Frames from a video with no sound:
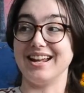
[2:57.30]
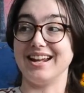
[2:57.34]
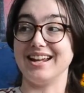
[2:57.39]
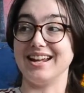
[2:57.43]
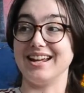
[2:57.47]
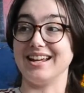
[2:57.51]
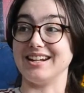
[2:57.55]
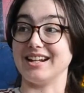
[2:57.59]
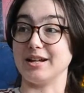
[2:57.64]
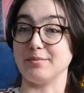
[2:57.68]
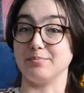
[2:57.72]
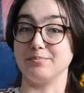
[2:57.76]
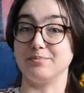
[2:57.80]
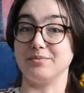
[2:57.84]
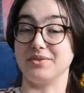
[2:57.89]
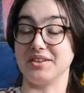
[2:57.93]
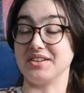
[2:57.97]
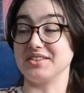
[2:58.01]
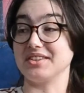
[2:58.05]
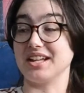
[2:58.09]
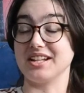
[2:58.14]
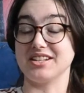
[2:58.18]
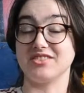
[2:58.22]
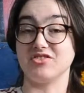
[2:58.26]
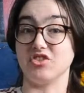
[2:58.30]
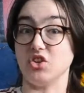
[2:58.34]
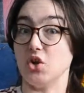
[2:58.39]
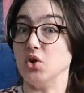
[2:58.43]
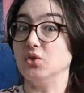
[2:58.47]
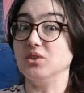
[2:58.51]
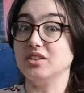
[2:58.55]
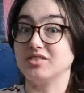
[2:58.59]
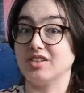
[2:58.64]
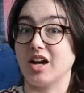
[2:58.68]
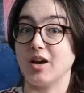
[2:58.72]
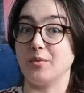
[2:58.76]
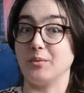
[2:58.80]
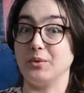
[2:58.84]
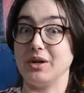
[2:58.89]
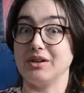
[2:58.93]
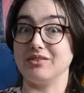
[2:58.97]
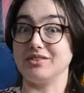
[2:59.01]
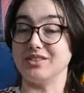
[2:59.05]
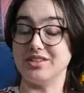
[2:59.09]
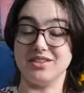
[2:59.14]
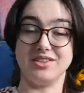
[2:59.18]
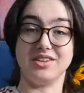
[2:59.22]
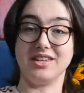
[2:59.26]
and I think that's the only time we
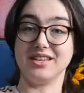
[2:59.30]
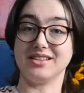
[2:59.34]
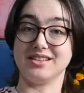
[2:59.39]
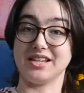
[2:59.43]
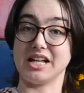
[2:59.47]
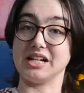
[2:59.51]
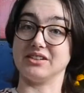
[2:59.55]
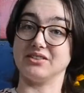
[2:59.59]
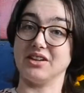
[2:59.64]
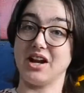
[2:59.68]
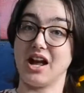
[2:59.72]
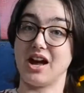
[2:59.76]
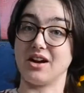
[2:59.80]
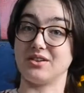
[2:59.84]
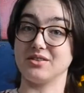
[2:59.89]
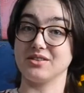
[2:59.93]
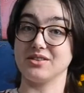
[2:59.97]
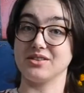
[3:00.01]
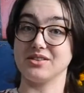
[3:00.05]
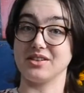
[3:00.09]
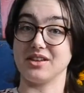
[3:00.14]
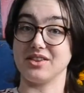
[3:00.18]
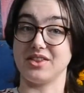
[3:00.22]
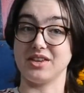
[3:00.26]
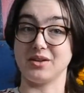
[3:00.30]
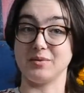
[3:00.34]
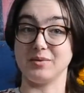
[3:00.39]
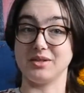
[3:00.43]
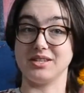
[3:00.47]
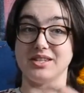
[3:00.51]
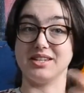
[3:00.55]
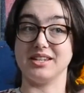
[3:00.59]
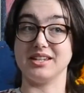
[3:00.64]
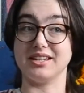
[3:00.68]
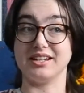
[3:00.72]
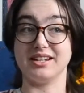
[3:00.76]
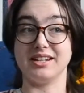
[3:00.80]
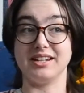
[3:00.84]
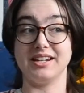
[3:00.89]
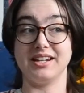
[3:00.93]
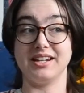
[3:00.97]
ever see the inside of her house. I think we see it